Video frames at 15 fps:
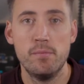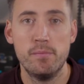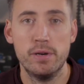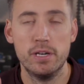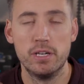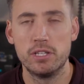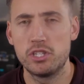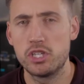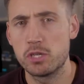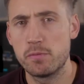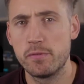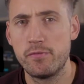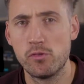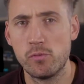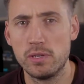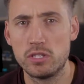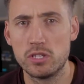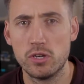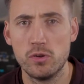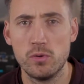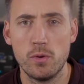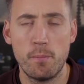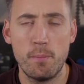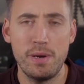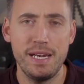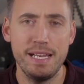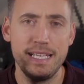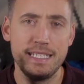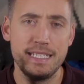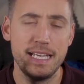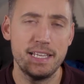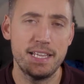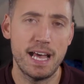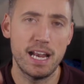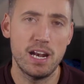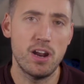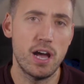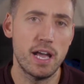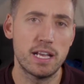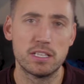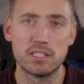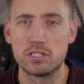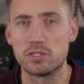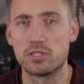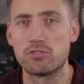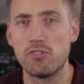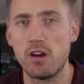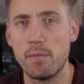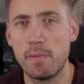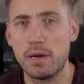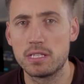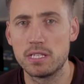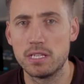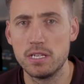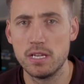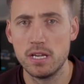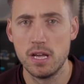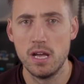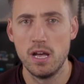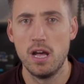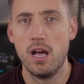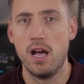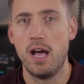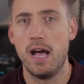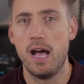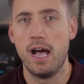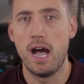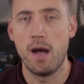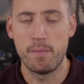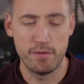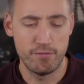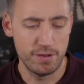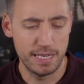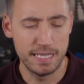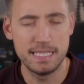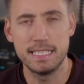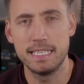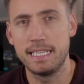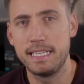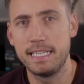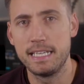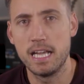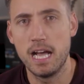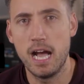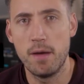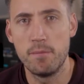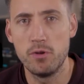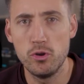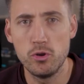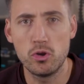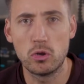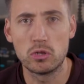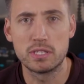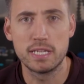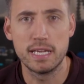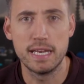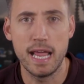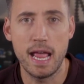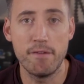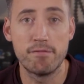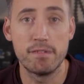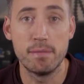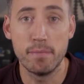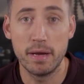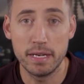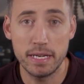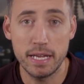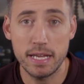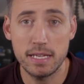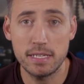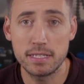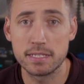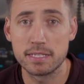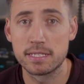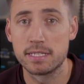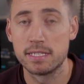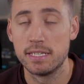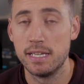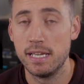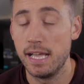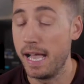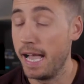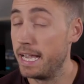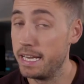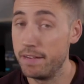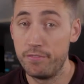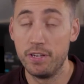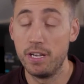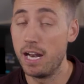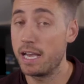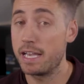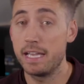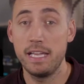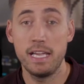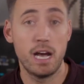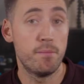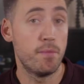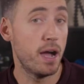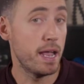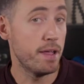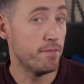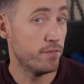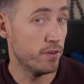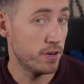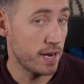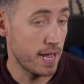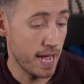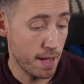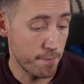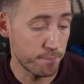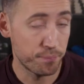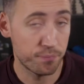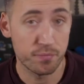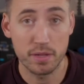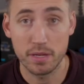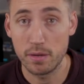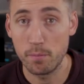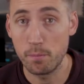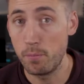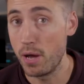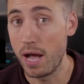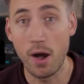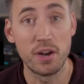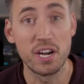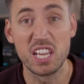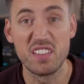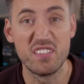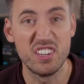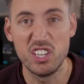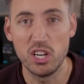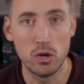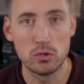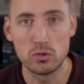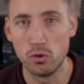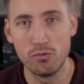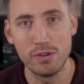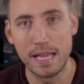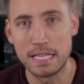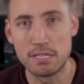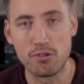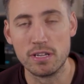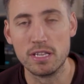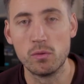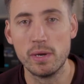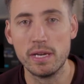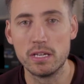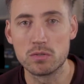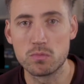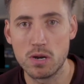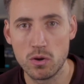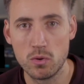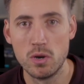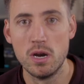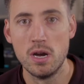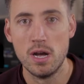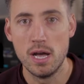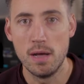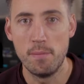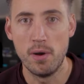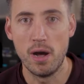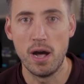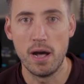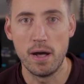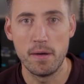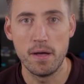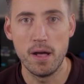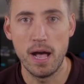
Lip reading: But just before we do, please hit that like and subscribe button. I'll be releasing new content every Mondays. And if you're lucky, I might even put out another video sort of later on in the week as well. But